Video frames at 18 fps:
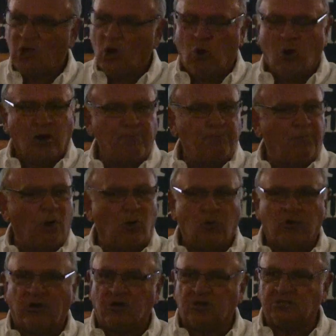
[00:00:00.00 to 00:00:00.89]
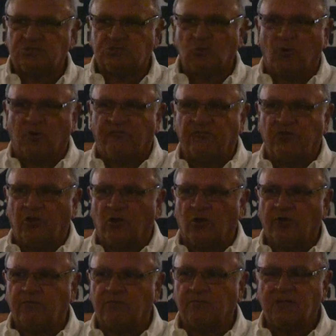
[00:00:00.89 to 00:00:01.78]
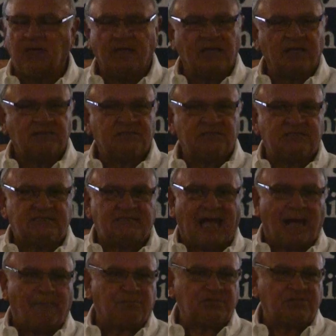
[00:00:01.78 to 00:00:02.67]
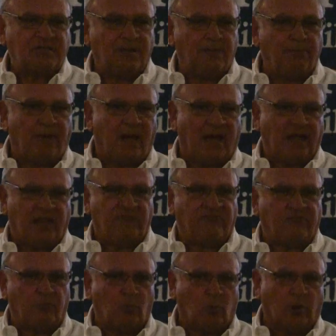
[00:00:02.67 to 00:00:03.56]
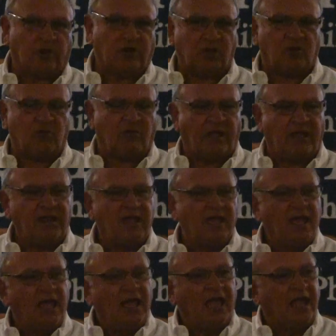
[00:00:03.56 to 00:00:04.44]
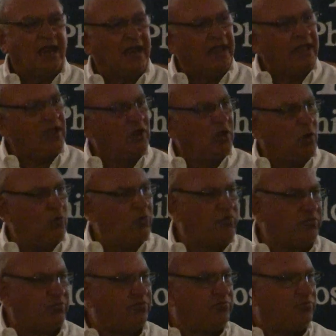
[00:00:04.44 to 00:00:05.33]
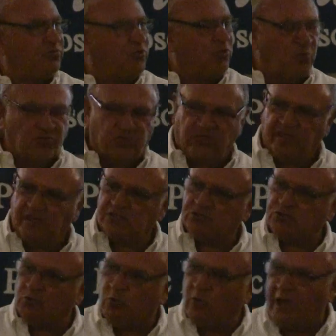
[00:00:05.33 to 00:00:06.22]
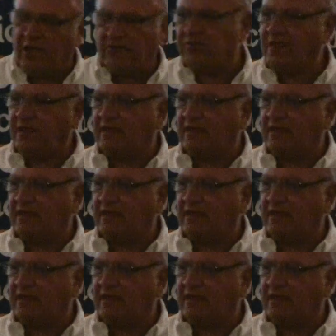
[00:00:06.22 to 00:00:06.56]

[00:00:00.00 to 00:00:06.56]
Hard bone on a soft nerve stops their body from working right, and they go do things throughout their